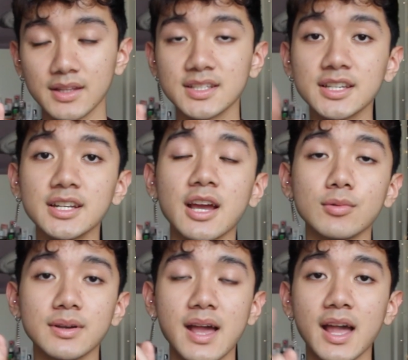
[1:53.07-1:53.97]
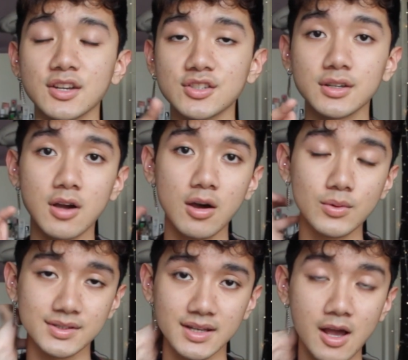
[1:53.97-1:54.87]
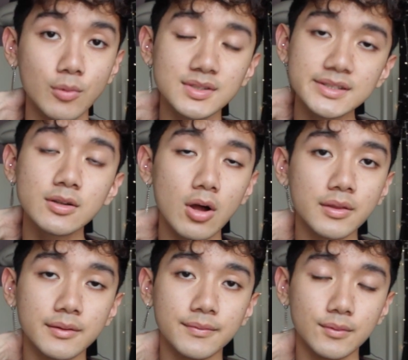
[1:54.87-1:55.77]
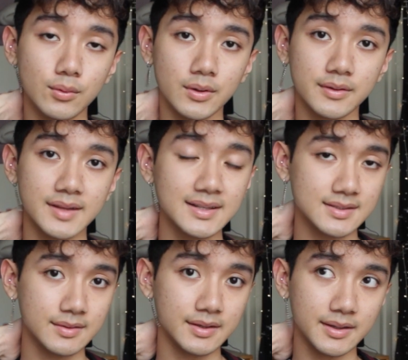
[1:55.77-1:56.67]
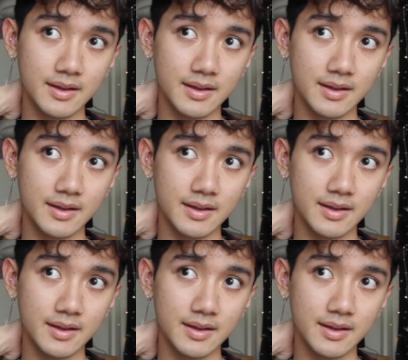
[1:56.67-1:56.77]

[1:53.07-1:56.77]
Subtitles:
The ticket I actually got was, I was still on the floor. That's the